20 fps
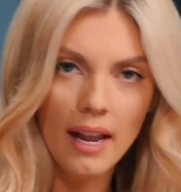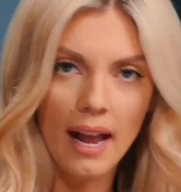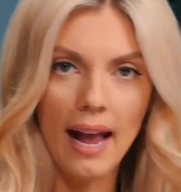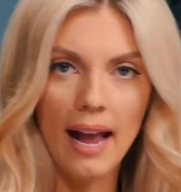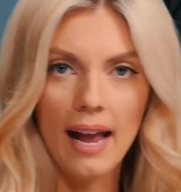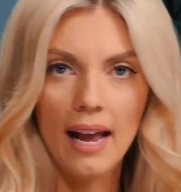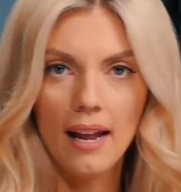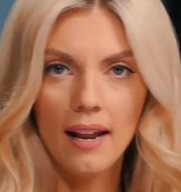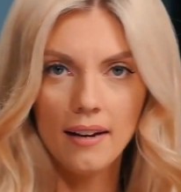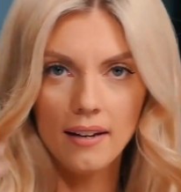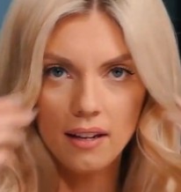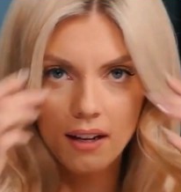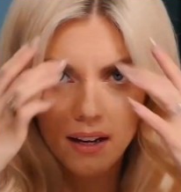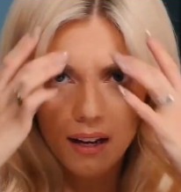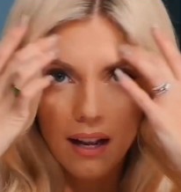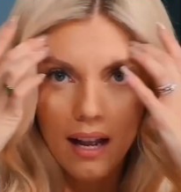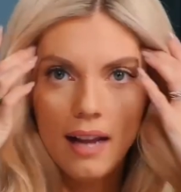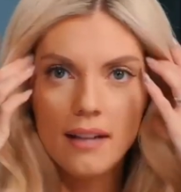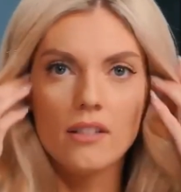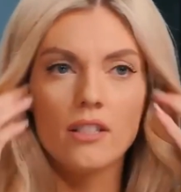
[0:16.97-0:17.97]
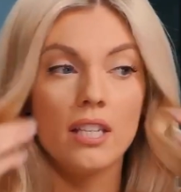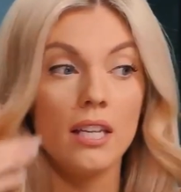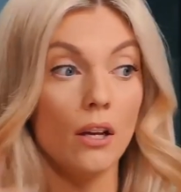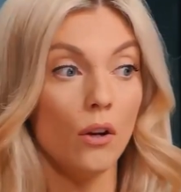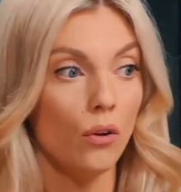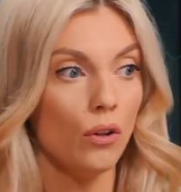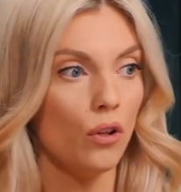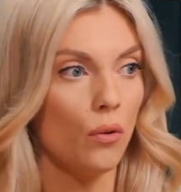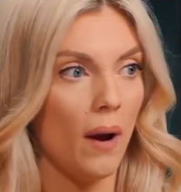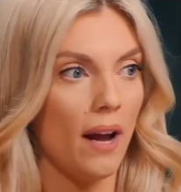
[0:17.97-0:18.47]
And
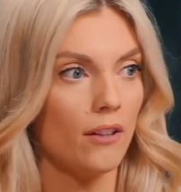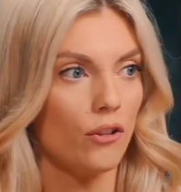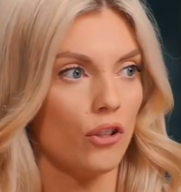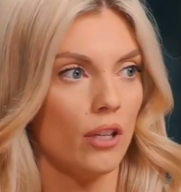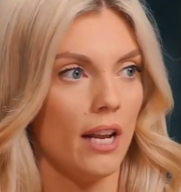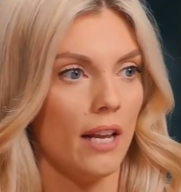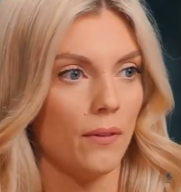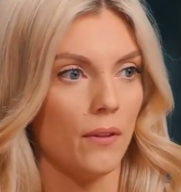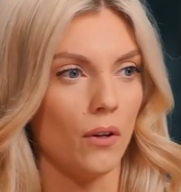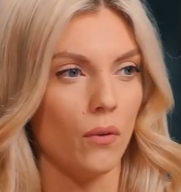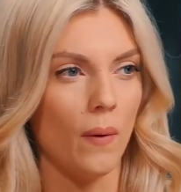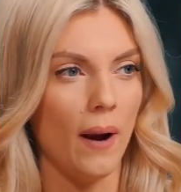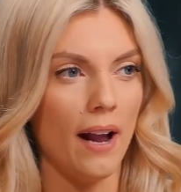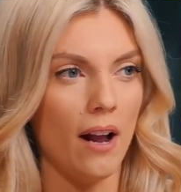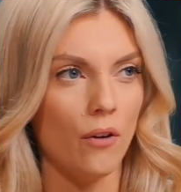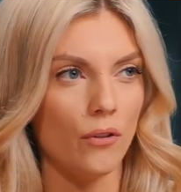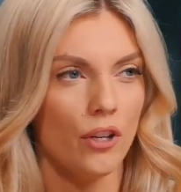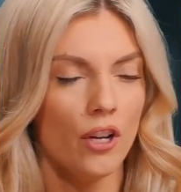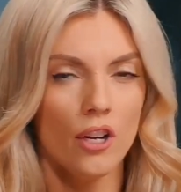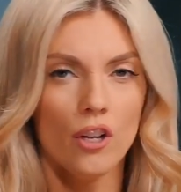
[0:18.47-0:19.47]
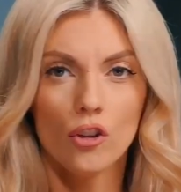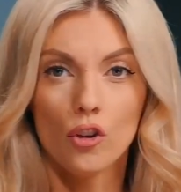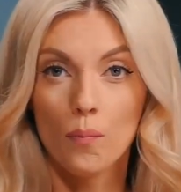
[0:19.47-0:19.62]
until you actually hit the ground,